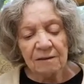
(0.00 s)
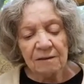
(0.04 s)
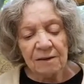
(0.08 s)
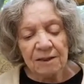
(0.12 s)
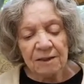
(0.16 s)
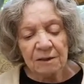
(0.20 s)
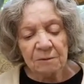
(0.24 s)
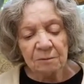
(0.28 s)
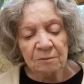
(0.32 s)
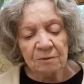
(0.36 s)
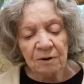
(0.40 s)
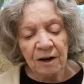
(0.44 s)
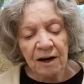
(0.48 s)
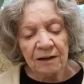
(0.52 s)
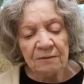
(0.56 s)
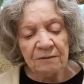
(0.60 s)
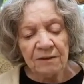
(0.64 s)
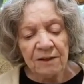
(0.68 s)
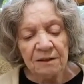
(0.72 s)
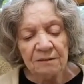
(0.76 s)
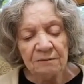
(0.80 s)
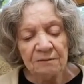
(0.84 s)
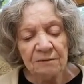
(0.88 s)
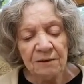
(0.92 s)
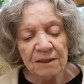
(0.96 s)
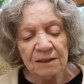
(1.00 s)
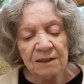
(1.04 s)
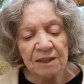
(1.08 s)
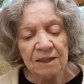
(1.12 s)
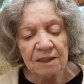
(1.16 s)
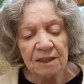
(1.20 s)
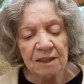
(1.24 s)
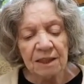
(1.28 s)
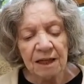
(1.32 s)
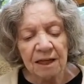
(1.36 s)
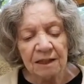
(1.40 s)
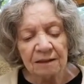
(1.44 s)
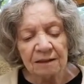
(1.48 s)
So it's a reckless
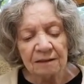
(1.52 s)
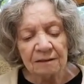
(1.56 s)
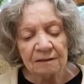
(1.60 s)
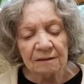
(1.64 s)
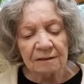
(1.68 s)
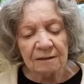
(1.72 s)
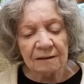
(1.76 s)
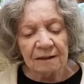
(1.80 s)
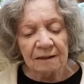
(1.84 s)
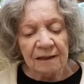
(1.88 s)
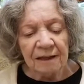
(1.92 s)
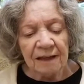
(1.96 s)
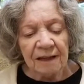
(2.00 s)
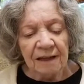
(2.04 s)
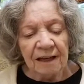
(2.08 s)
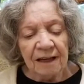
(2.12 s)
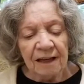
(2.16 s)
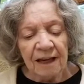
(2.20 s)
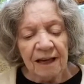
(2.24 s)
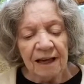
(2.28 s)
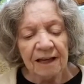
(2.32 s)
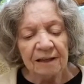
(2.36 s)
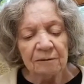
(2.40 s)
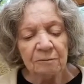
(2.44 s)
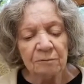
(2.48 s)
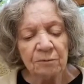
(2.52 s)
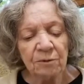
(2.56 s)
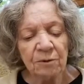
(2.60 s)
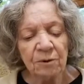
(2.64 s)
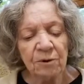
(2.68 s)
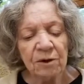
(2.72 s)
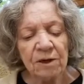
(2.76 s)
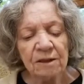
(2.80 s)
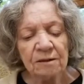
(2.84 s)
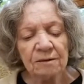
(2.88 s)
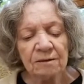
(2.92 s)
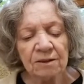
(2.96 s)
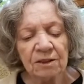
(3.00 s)
private investigator
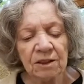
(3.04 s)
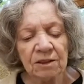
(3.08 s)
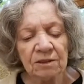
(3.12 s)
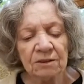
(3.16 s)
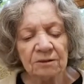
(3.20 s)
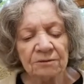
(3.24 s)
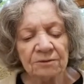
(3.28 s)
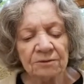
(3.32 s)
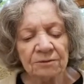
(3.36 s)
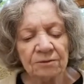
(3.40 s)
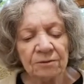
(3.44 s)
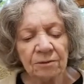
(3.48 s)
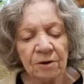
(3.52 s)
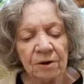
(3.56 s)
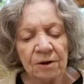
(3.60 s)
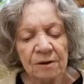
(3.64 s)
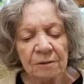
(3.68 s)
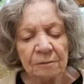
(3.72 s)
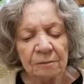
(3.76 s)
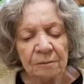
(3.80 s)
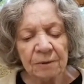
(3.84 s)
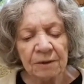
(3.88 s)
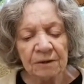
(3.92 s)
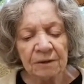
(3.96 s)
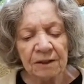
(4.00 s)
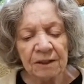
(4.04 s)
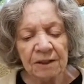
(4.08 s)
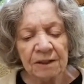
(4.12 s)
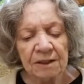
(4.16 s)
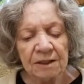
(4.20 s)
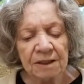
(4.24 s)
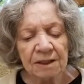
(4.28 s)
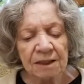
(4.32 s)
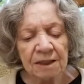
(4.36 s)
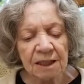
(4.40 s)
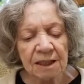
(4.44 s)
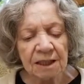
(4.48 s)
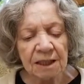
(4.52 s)
embroiled in a
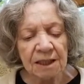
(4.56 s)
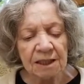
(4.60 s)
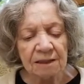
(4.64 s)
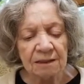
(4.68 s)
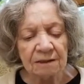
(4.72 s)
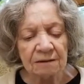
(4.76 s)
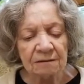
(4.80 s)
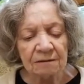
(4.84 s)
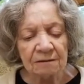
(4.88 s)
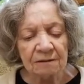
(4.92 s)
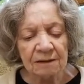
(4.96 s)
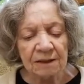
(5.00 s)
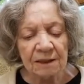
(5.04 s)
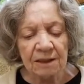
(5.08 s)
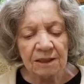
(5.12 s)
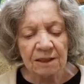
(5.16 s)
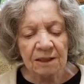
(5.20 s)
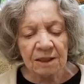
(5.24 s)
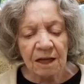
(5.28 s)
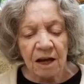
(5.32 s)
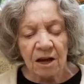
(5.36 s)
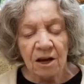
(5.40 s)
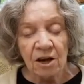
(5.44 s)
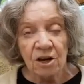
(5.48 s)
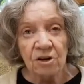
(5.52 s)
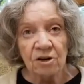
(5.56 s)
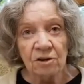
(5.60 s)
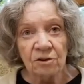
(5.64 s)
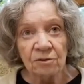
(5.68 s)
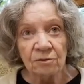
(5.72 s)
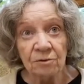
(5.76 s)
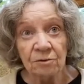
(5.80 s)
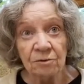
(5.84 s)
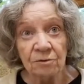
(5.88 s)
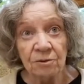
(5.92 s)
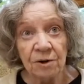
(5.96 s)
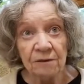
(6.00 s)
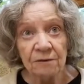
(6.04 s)
fraught police
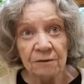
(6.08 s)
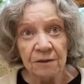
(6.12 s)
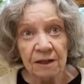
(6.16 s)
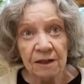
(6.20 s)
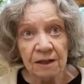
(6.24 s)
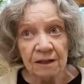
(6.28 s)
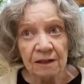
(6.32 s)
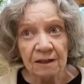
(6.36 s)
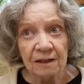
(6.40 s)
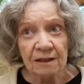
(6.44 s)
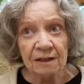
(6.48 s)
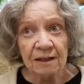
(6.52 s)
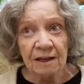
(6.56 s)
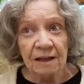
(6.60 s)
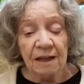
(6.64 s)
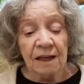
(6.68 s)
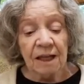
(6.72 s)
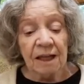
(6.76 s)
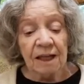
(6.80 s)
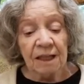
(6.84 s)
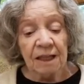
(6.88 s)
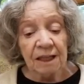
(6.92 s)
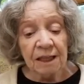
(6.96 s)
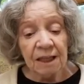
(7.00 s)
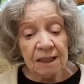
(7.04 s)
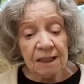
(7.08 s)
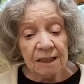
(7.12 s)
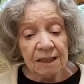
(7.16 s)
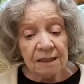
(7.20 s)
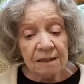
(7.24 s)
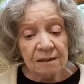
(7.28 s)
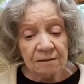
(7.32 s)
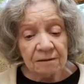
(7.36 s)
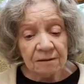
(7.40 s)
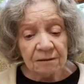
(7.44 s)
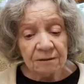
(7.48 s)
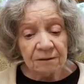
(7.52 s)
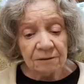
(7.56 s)
scandal in this
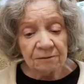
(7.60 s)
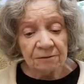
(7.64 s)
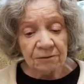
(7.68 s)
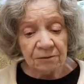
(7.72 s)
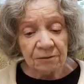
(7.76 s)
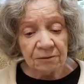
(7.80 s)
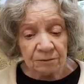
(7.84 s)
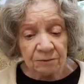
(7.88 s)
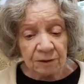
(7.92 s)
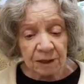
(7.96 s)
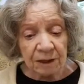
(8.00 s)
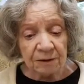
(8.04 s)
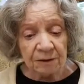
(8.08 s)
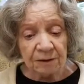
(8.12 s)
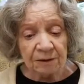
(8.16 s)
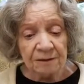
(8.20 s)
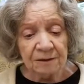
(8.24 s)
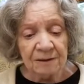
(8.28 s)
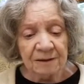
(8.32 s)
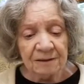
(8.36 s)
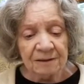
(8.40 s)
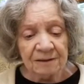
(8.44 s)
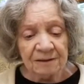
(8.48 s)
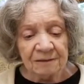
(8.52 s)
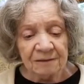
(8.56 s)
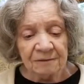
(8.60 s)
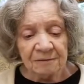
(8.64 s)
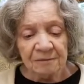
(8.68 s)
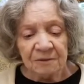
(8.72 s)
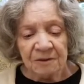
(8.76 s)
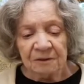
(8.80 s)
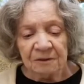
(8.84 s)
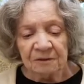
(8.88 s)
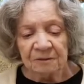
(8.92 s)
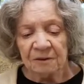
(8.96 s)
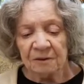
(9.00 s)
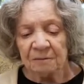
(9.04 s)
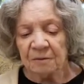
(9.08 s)
riveting legal
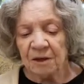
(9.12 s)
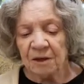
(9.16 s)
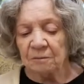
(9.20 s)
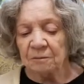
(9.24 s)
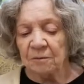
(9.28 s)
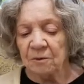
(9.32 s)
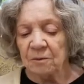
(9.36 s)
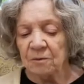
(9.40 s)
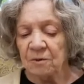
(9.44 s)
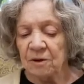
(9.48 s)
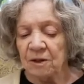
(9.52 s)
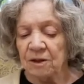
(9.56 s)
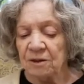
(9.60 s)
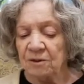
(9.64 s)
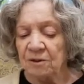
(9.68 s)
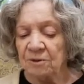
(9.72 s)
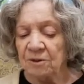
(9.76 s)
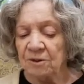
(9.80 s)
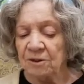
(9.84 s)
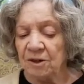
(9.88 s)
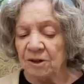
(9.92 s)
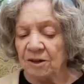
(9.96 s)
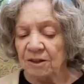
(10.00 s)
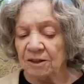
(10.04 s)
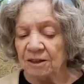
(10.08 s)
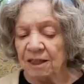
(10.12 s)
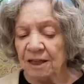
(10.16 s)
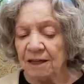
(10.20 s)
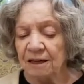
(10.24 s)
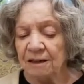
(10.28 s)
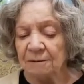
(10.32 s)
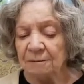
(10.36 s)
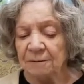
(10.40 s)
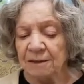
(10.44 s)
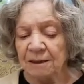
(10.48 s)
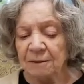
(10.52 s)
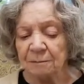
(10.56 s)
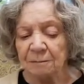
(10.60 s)
thriller from number
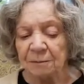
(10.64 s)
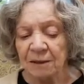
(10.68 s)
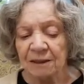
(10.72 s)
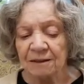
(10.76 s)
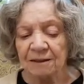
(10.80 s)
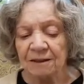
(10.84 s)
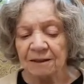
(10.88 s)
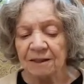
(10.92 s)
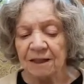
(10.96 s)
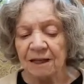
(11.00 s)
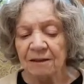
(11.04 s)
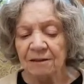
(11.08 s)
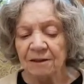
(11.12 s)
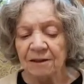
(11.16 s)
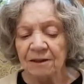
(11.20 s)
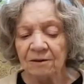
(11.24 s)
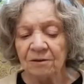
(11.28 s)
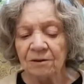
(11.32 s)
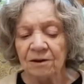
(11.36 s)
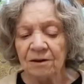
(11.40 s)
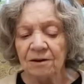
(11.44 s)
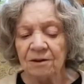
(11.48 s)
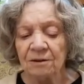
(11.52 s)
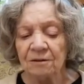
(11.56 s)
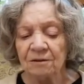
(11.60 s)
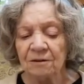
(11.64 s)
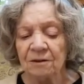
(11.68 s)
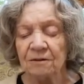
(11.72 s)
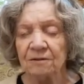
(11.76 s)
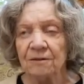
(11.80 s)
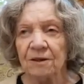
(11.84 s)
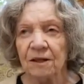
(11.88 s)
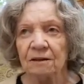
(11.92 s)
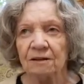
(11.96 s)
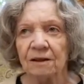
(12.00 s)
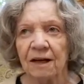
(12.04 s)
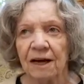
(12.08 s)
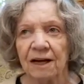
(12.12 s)
one New York Times
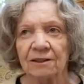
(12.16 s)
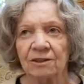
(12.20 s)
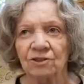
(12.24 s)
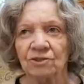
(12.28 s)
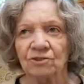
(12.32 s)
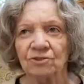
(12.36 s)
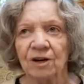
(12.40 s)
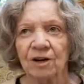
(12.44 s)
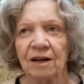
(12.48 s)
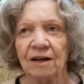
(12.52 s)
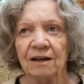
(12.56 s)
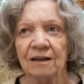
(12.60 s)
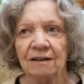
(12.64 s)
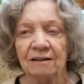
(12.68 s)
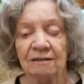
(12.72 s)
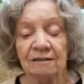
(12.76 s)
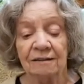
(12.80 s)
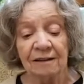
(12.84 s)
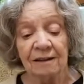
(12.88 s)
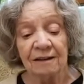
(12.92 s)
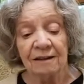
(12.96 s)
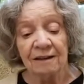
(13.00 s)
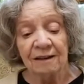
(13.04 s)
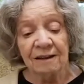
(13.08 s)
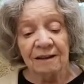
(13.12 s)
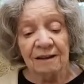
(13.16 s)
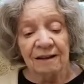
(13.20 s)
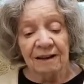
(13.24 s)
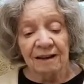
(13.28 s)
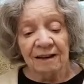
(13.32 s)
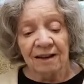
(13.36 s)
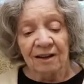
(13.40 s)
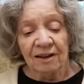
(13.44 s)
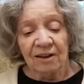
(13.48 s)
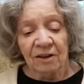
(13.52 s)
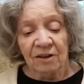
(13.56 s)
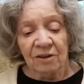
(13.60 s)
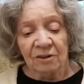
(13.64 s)
best-selling author of The Last
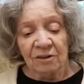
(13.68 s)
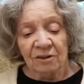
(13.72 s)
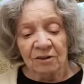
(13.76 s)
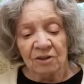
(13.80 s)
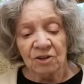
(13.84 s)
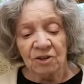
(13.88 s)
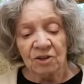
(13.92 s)
Trial.